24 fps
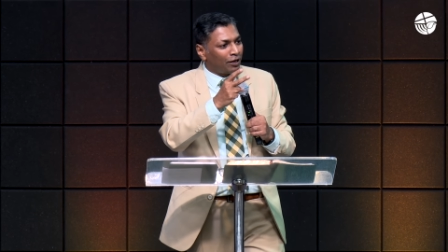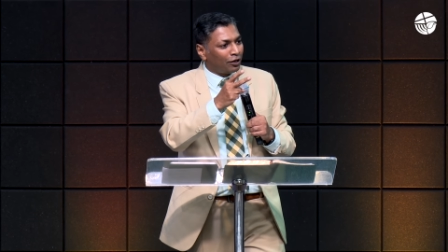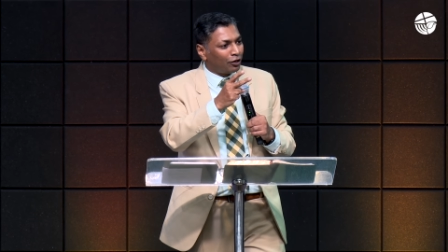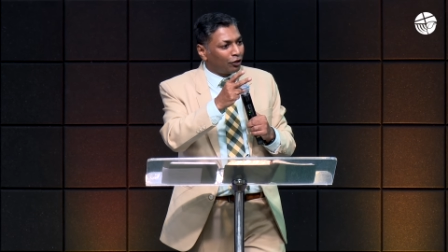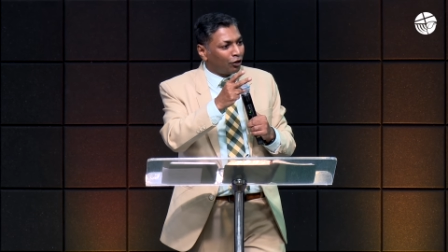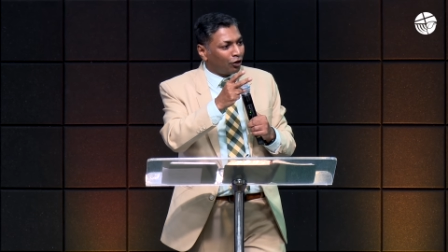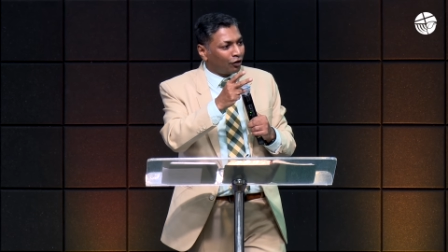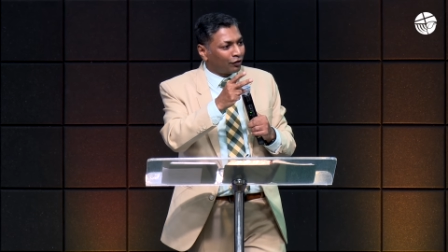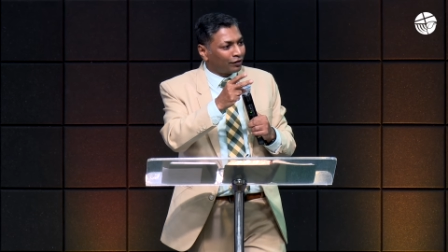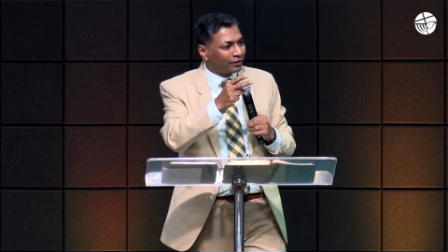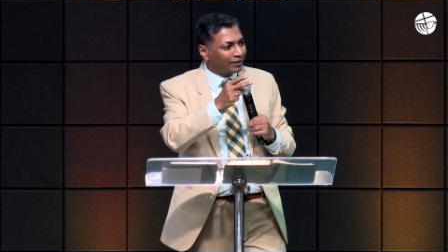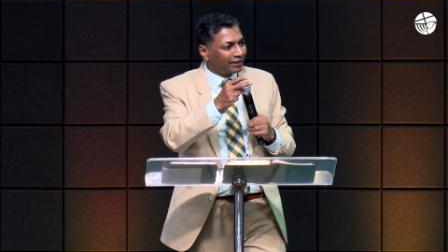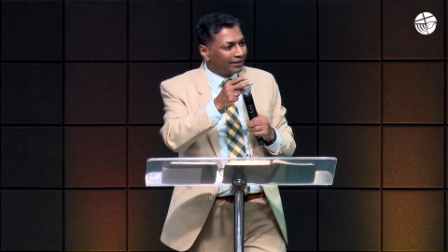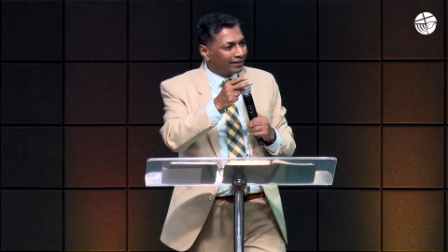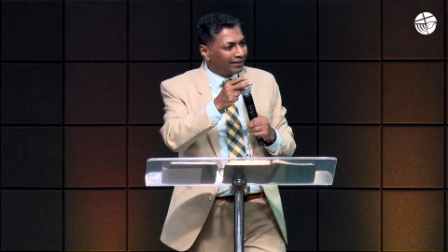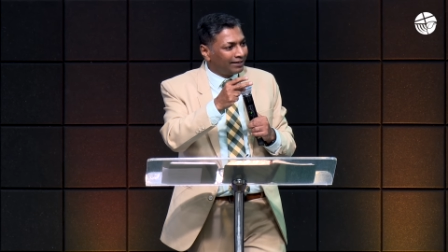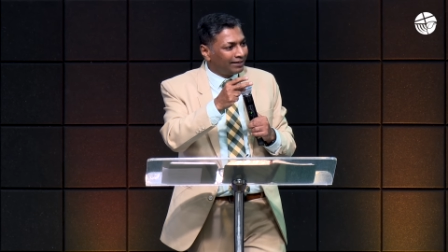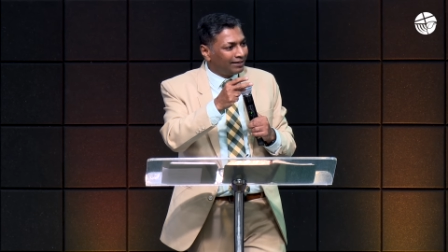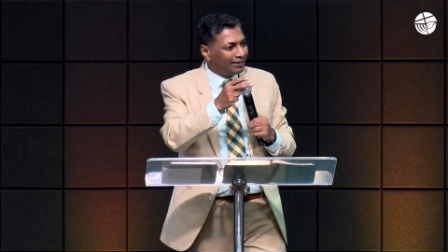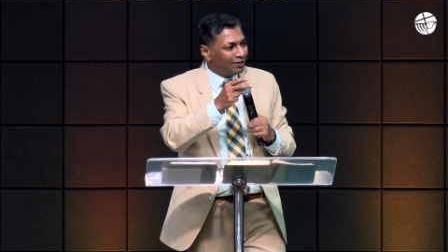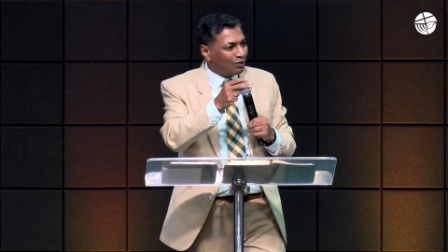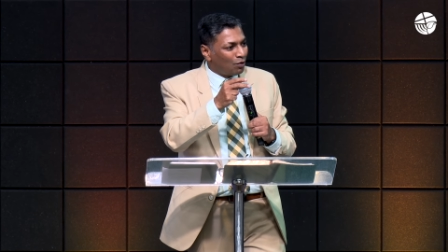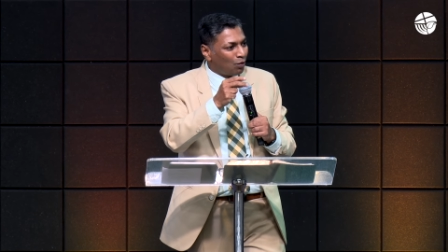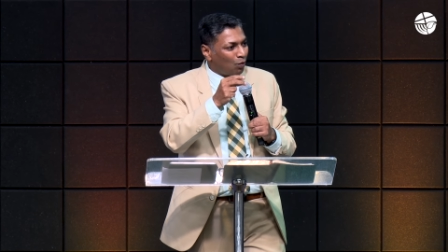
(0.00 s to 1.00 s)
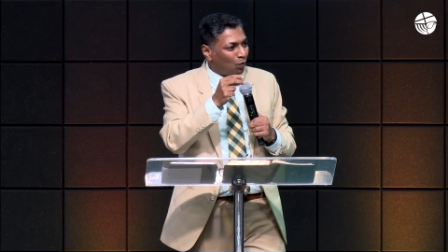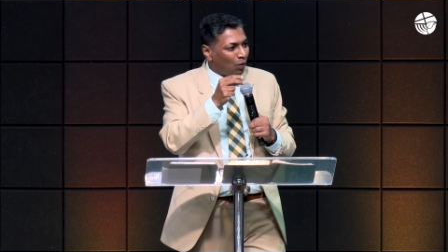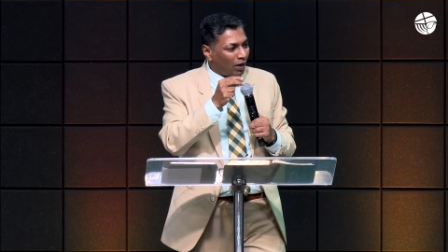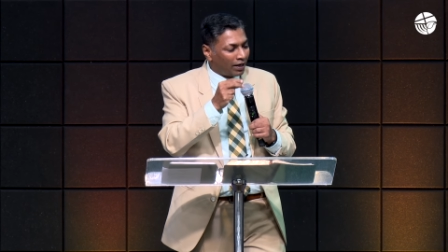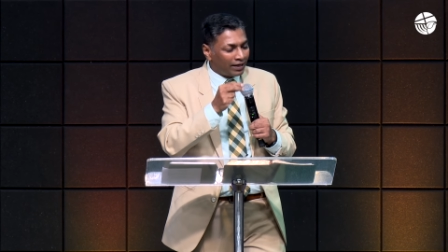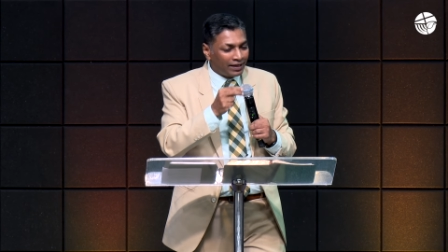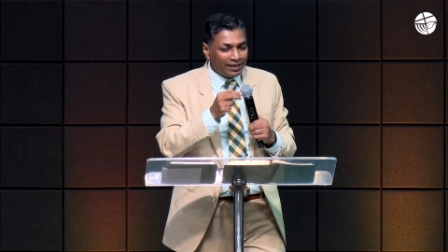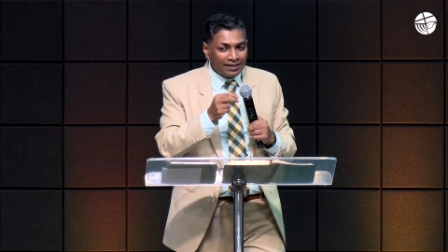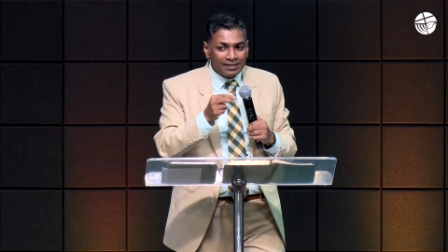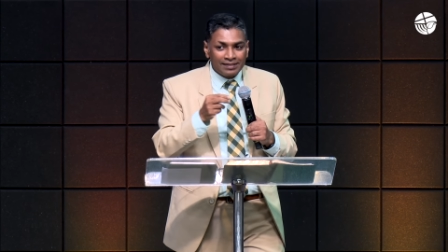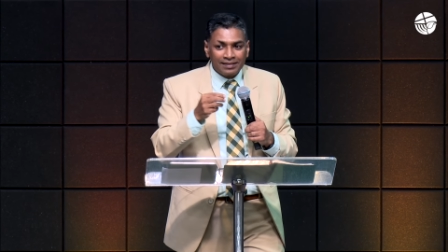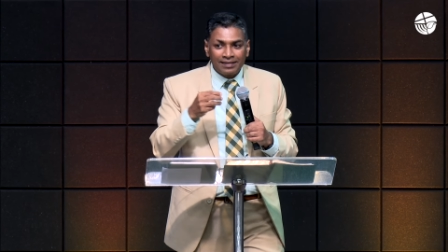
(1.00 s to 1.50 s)
not there. One
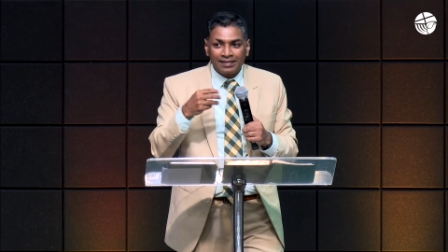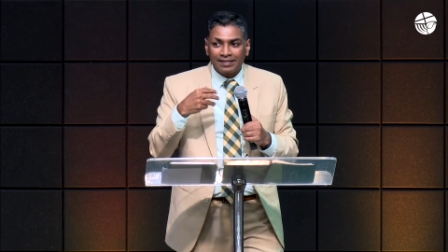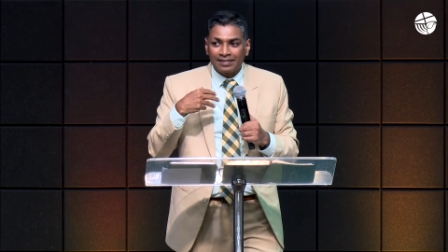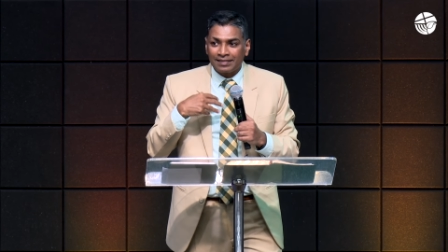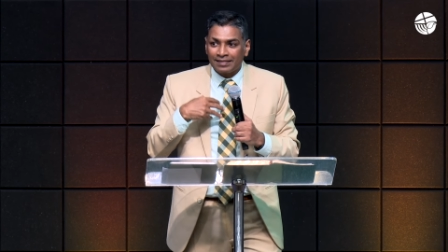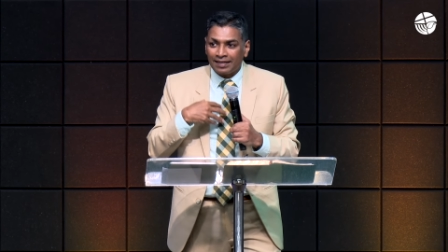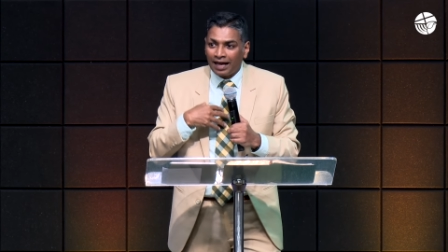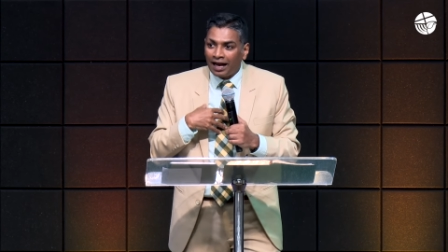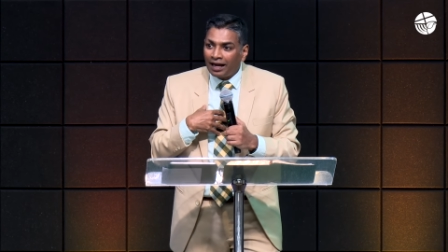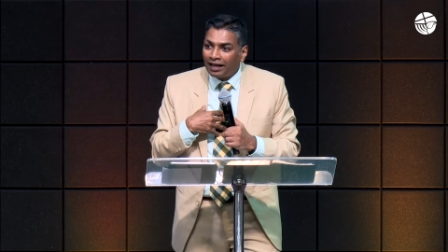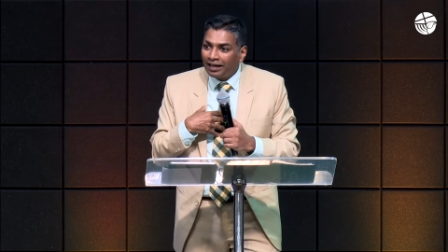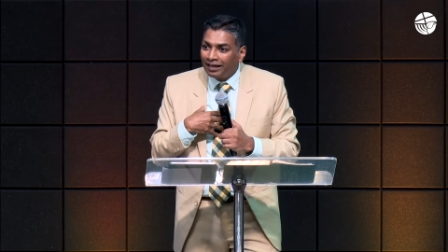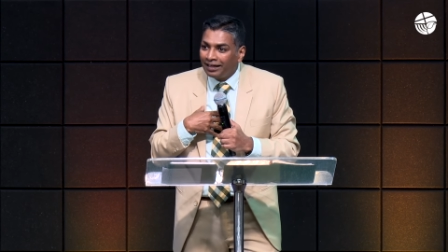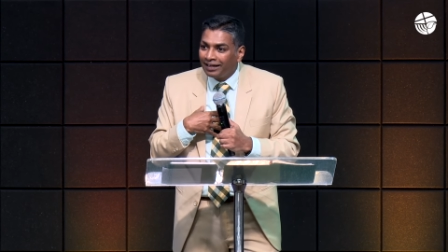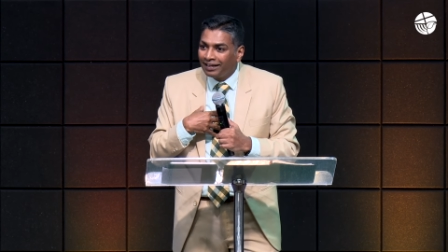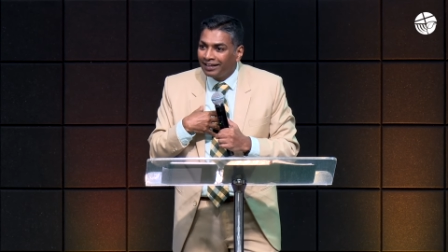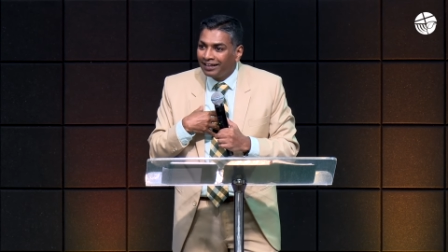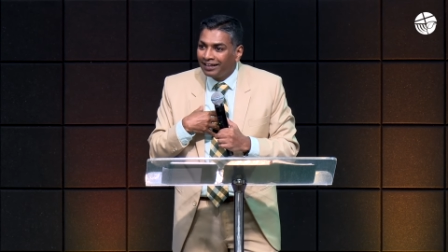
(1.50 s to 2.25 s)
is his son